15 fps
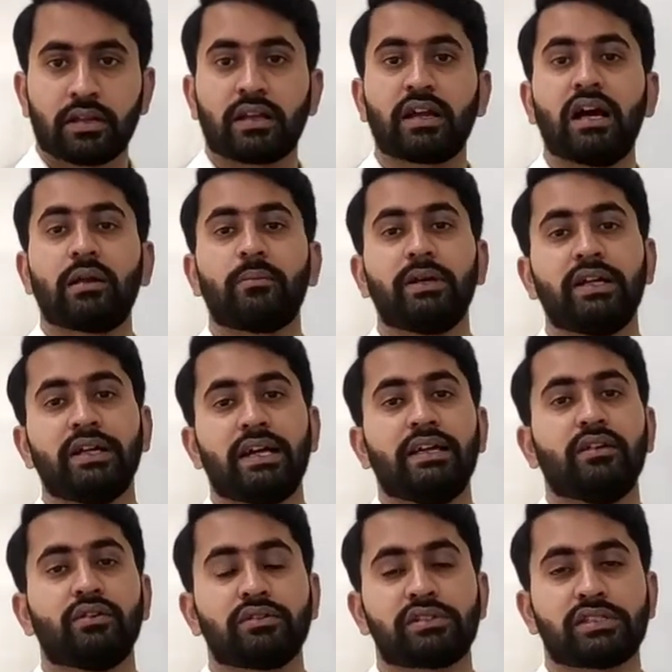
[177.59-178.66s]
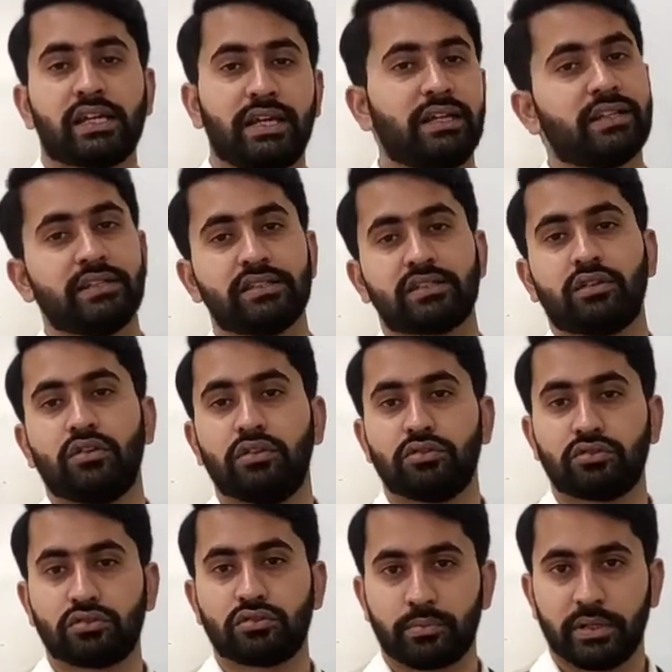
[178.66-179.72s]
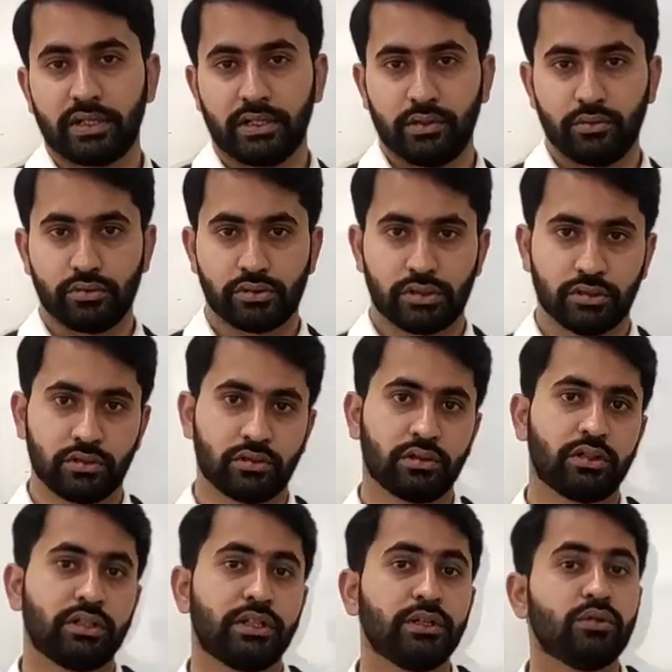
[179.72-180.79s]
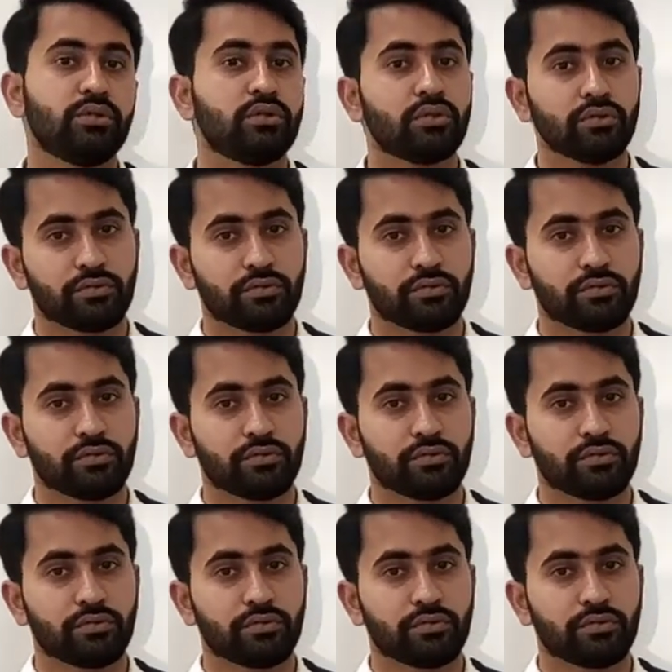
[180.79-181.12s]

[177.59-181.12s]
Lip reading: carbon dioxide is also produced, due to